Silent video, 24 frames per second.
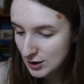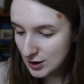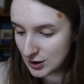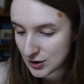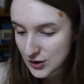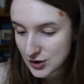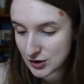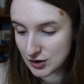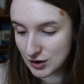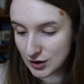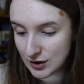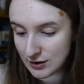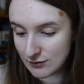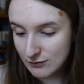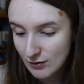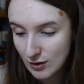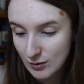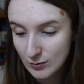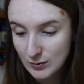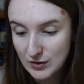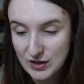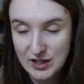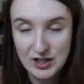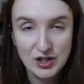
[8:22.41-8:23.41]
There's nothing
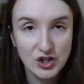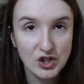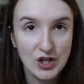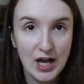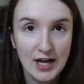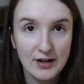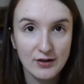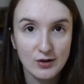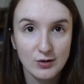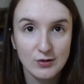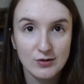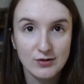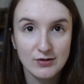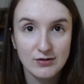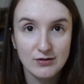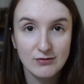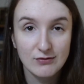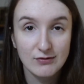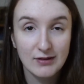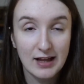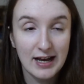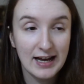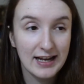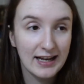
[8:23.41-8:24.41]
wrong with these shadows.
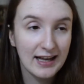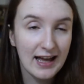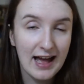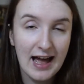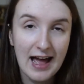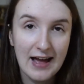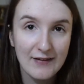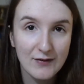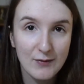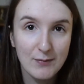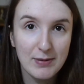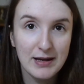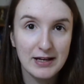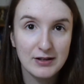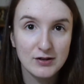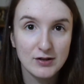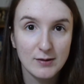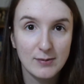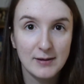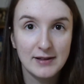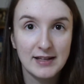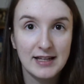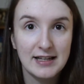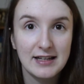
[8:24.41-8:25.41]
Like, I haven't picked
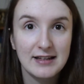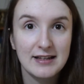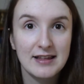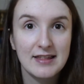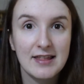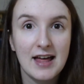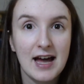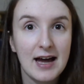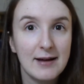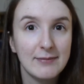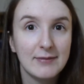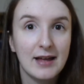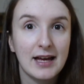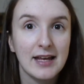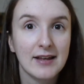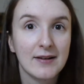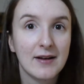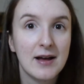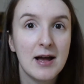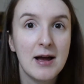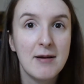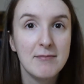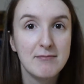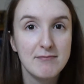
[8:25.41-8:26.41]
up on anything that I'm like
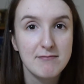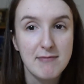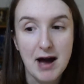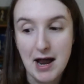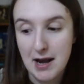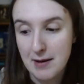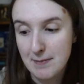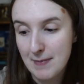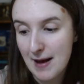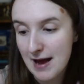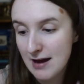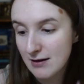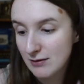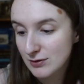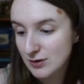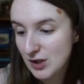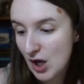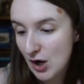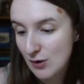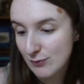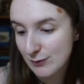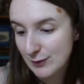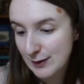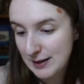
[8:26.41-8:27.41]
mad about,
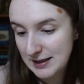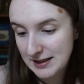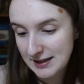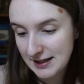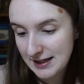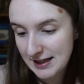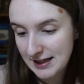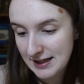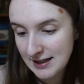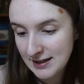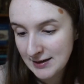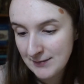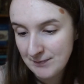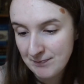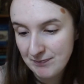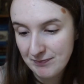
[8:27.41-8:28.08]
not really.